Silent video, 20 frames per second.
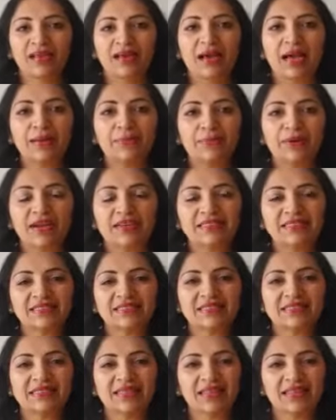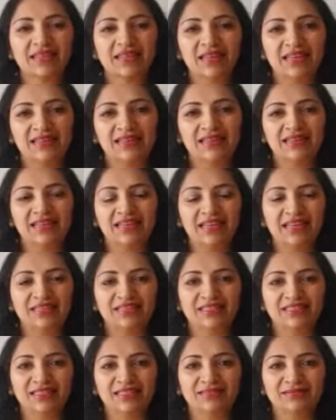I practice healthy
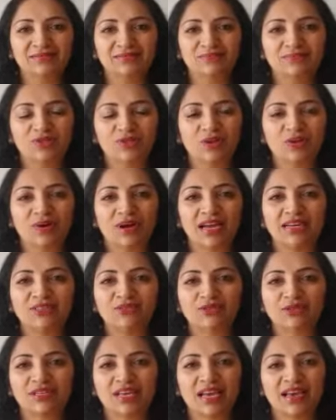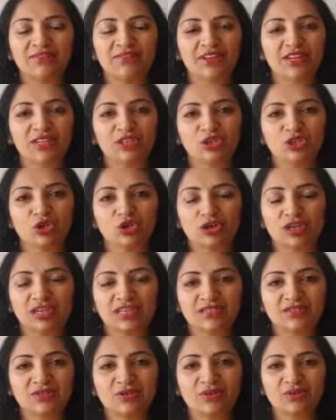eating, so I don't have any
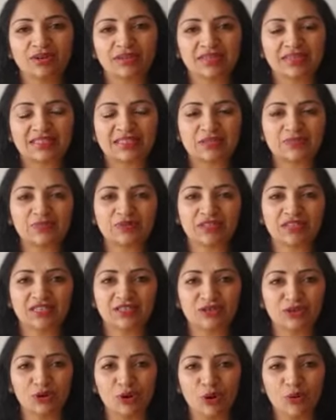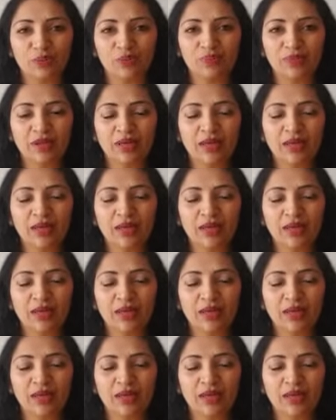chocolates or crisps at home.